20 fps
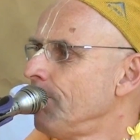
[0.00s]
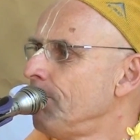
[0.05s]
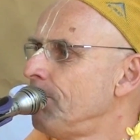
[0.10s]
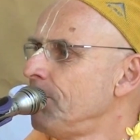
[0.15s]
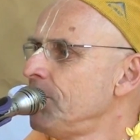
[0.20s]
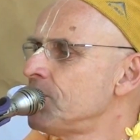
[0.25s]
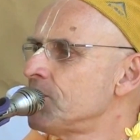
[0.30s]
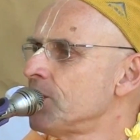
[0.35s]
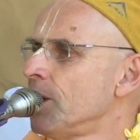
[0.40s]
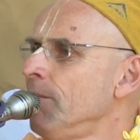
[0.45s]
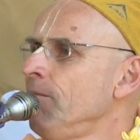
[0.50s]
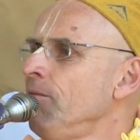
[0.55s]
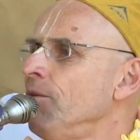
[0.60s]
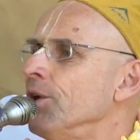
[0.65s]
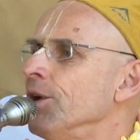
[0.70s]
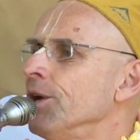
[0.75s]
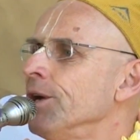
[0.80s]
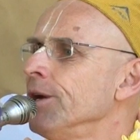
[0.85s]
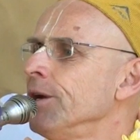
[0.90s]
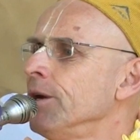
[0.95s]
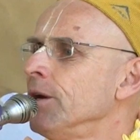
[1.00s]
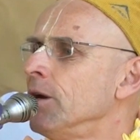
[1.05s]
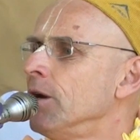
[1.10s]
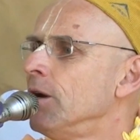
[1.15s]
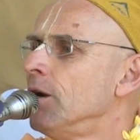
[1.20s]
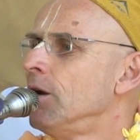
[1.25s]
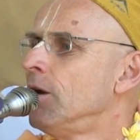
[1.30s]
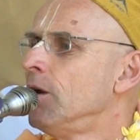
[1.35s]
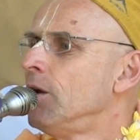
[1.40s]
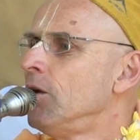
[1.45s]
be somewhere
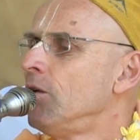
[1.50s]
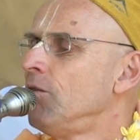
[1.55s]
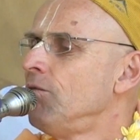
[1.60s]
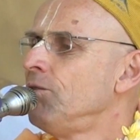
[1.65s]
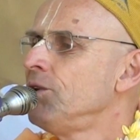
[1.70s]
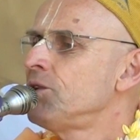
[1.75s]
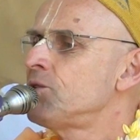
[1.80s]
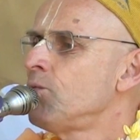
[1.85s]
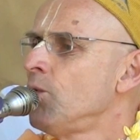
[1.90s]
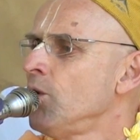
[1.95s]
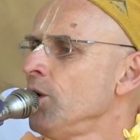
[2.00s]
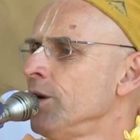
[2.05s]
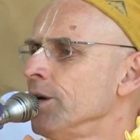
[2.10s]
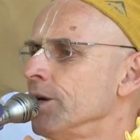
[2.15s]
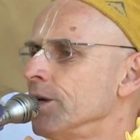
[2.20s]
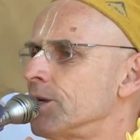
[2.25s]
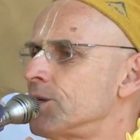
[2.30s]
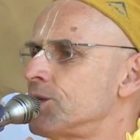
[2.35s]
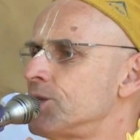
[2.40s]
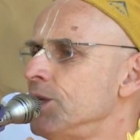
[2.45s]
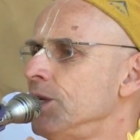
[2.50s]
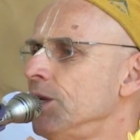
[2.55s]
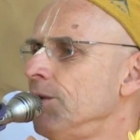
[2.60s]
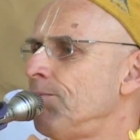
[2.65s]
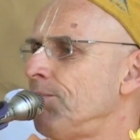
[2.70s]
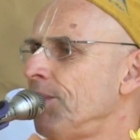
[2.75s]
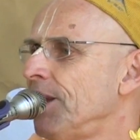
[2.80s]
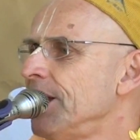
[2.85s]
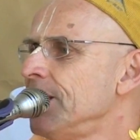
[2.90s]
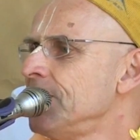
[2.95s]
which works, in
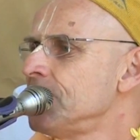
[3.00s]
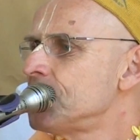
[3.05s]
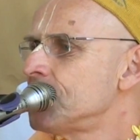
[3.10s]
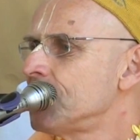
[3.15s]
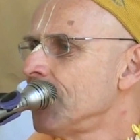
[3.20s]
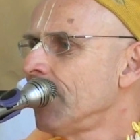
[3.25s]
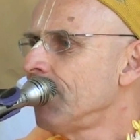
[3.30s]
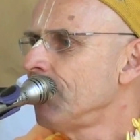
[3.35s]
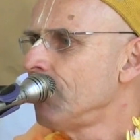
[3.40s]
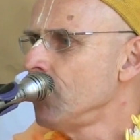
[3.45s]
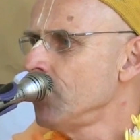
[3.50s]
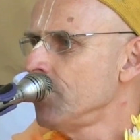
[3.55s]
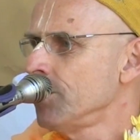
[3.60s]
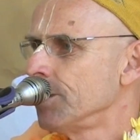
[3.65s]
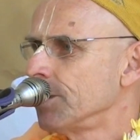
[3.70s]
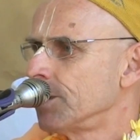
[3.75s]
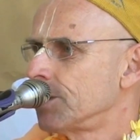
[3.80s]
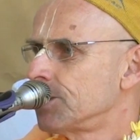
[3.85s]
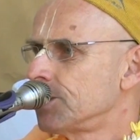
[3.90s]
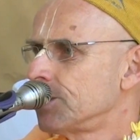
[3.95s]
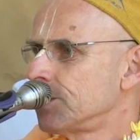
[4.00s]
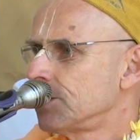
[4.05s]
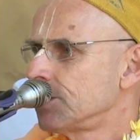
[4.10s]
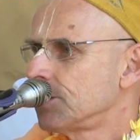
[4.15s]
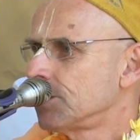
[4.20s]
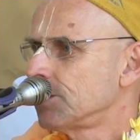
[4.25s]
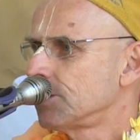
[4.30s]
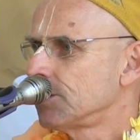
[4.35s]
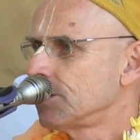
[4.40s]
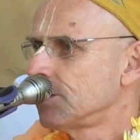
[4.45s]
a place that
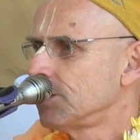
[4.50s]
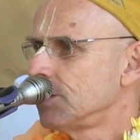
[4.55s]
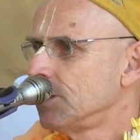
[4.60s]
works.